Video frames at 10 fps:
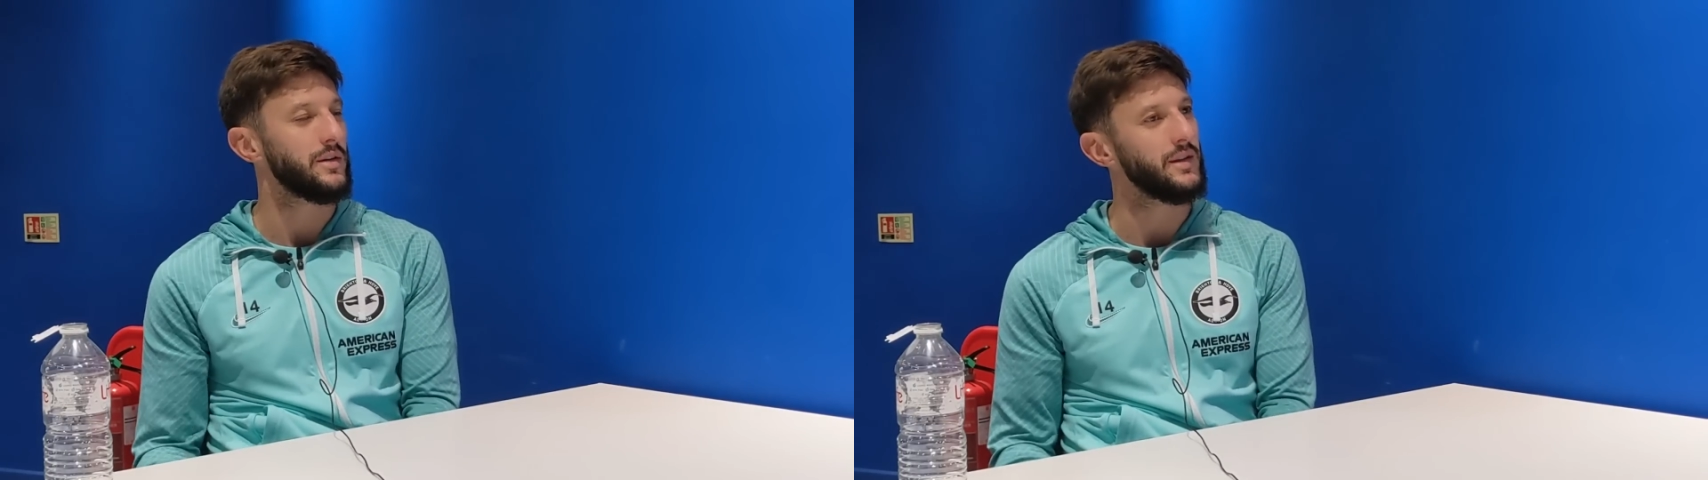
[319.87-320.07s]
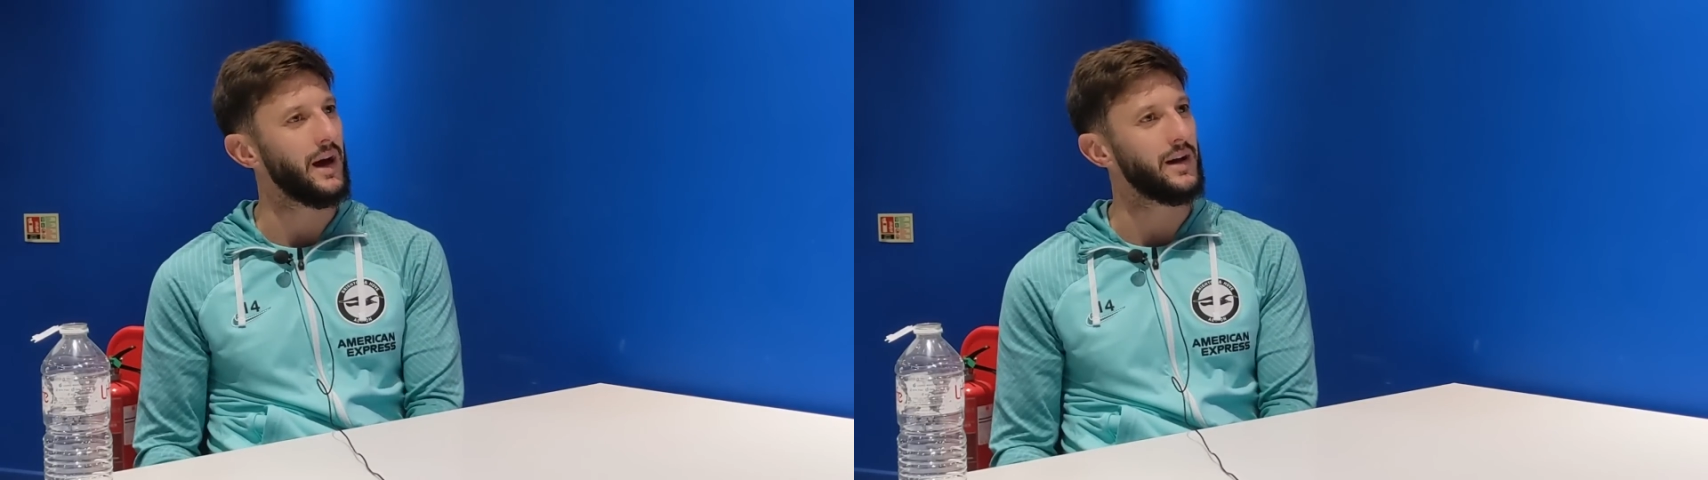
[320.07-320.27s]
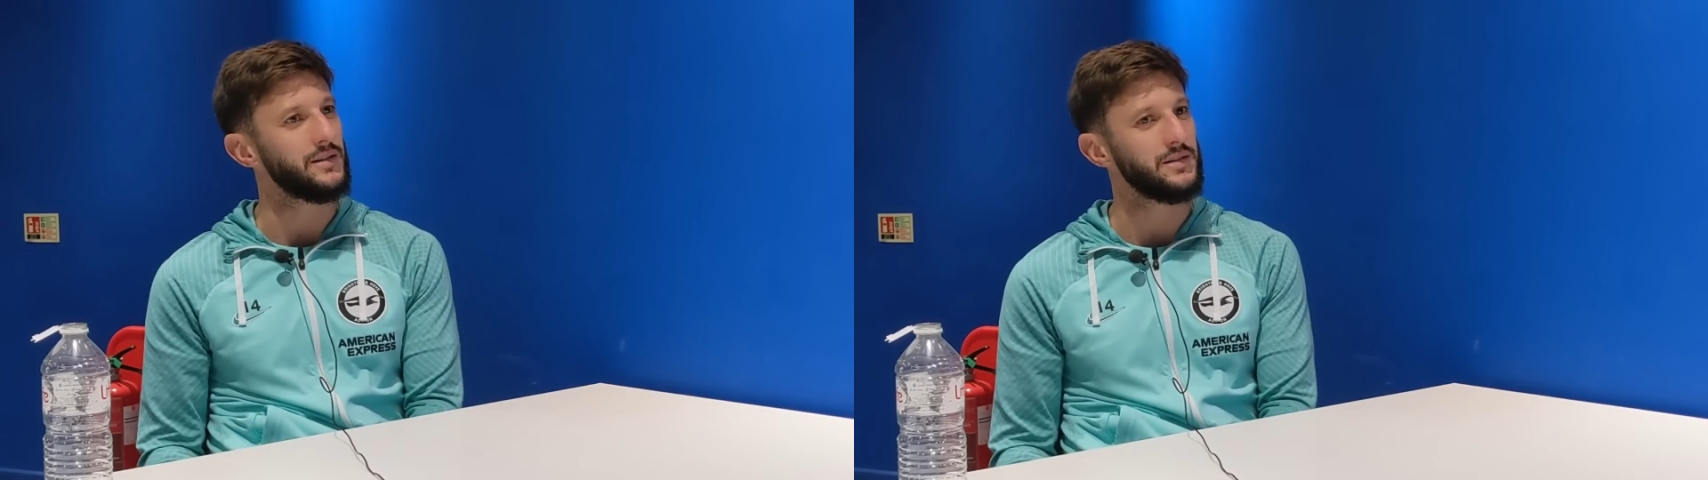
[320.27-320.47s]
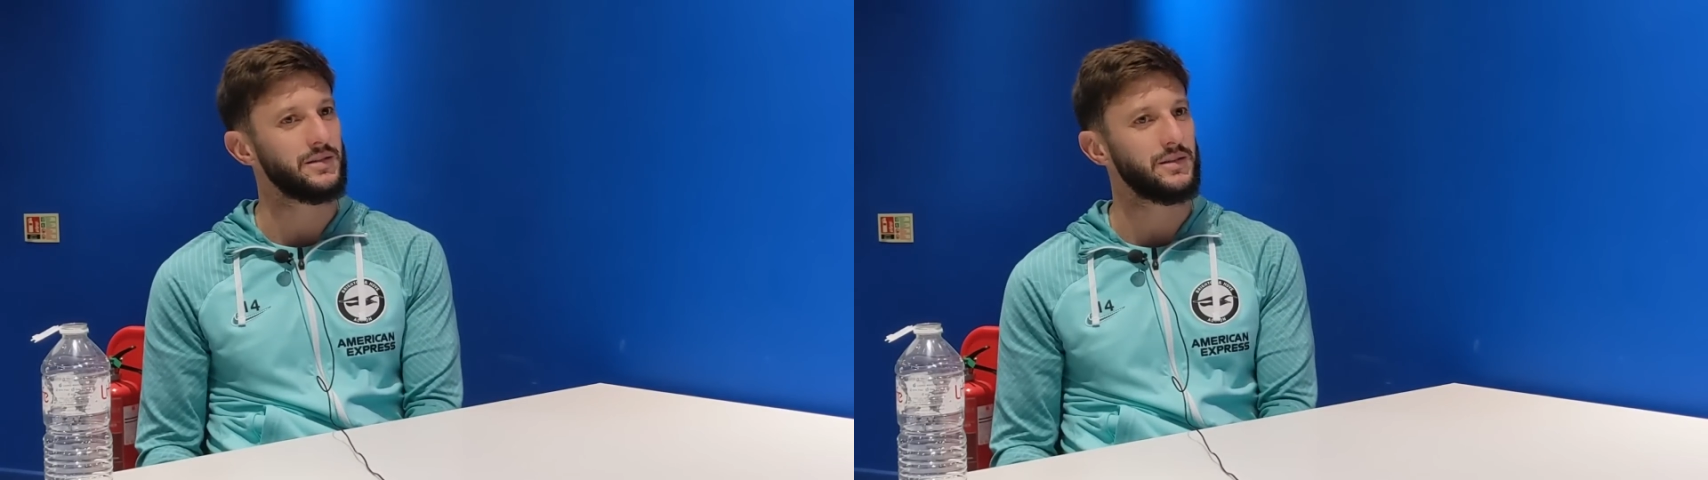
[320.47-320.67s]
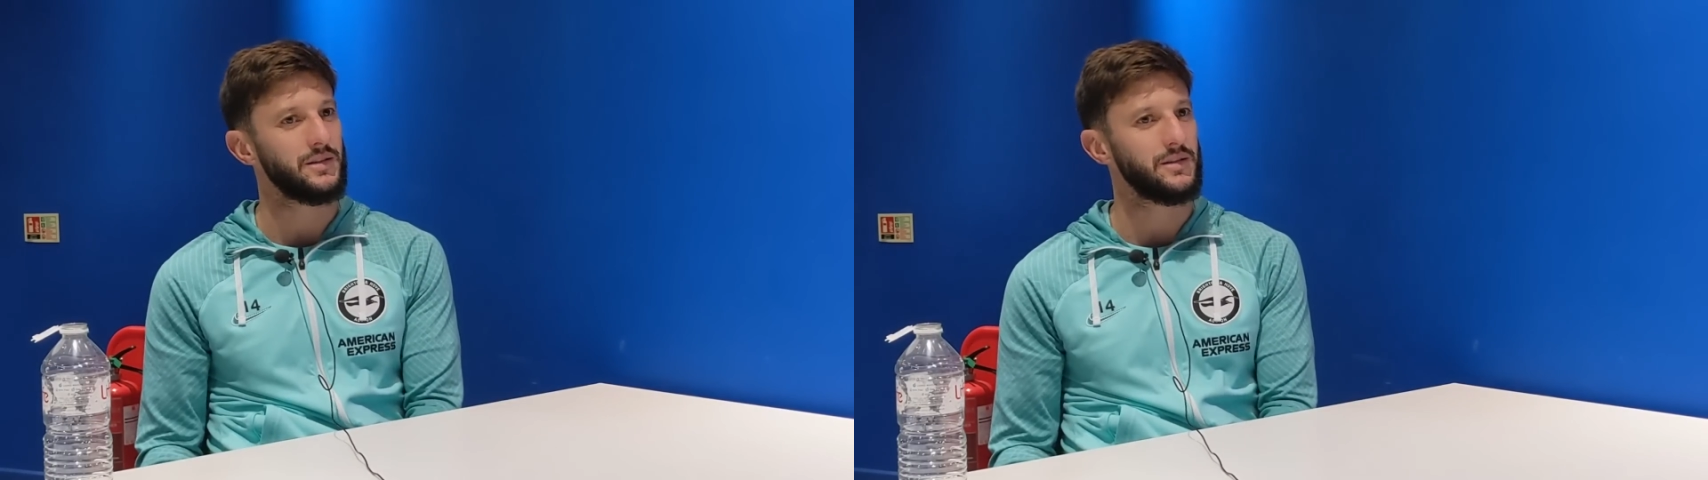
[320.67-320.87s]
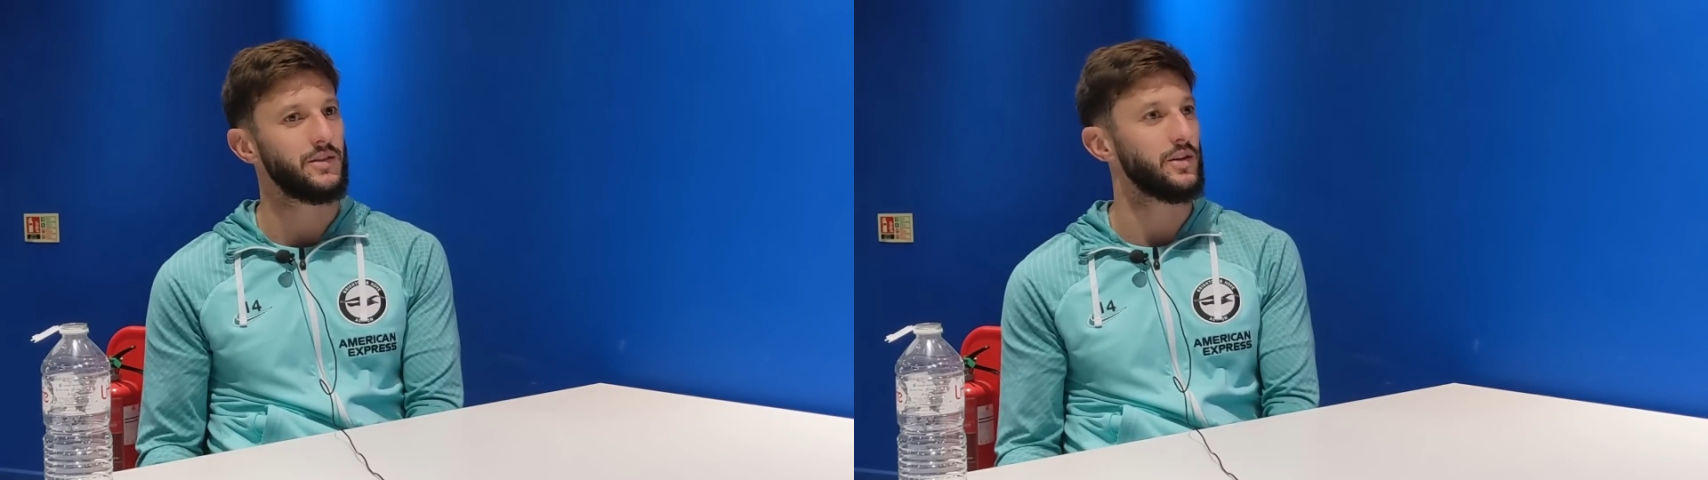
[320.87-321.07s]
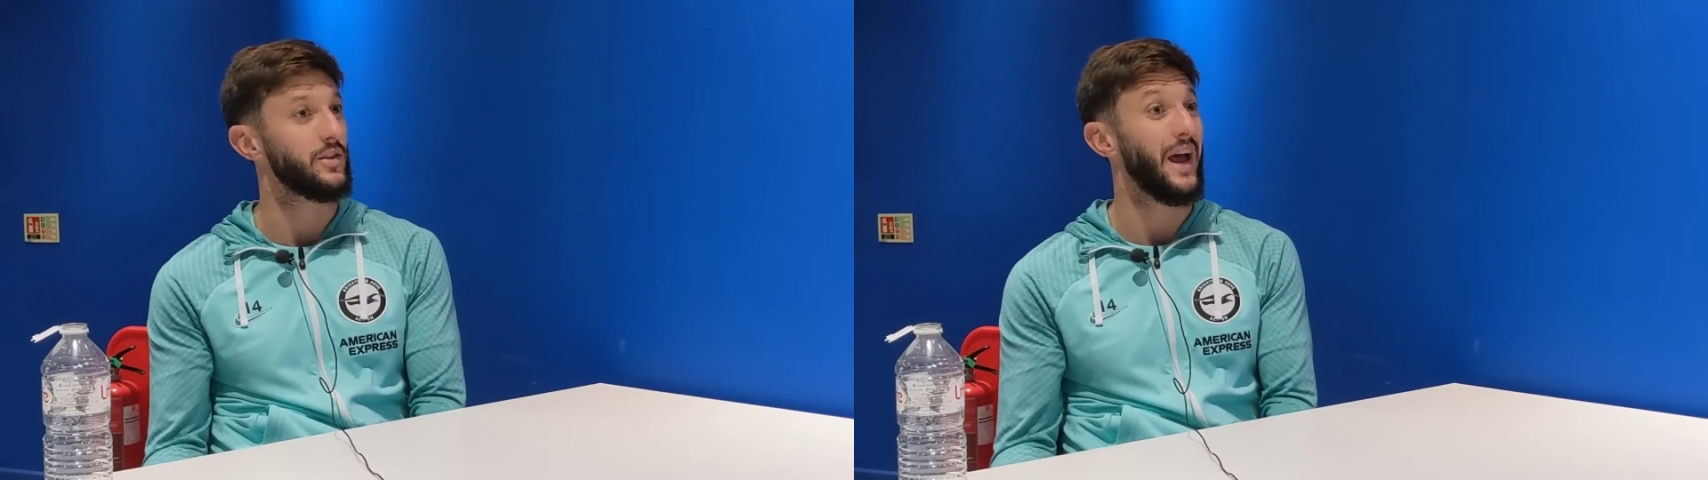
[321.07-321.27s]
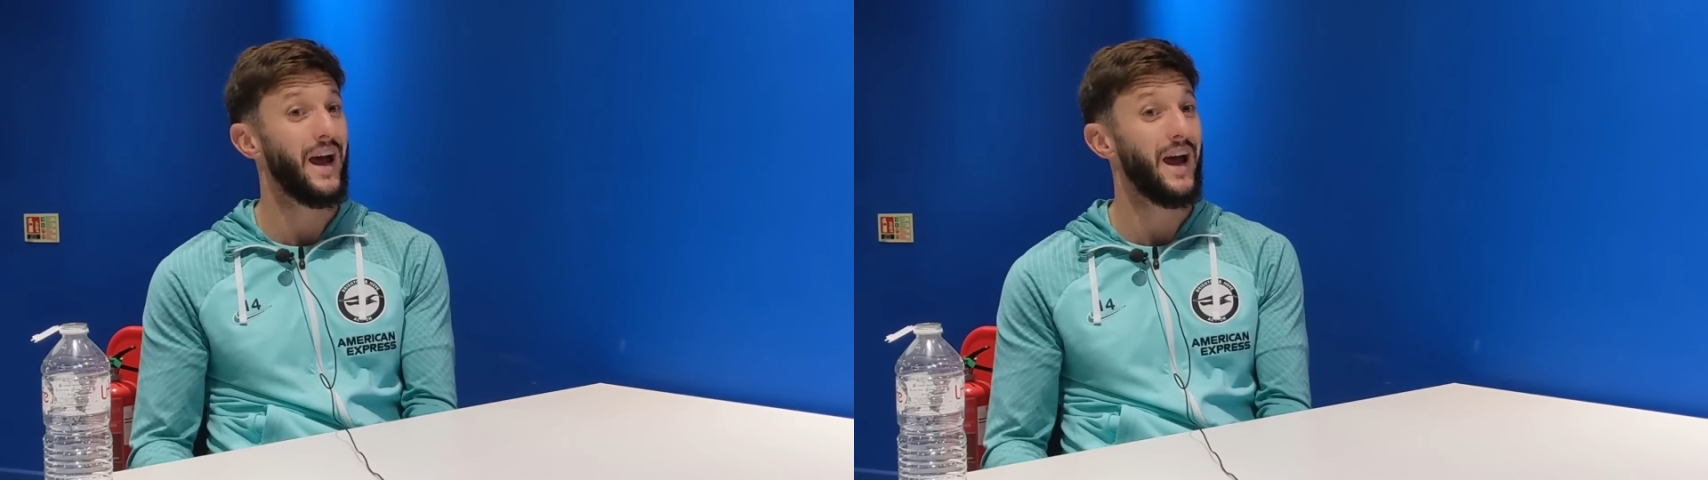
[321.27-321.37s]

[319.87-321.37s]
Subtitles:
that's to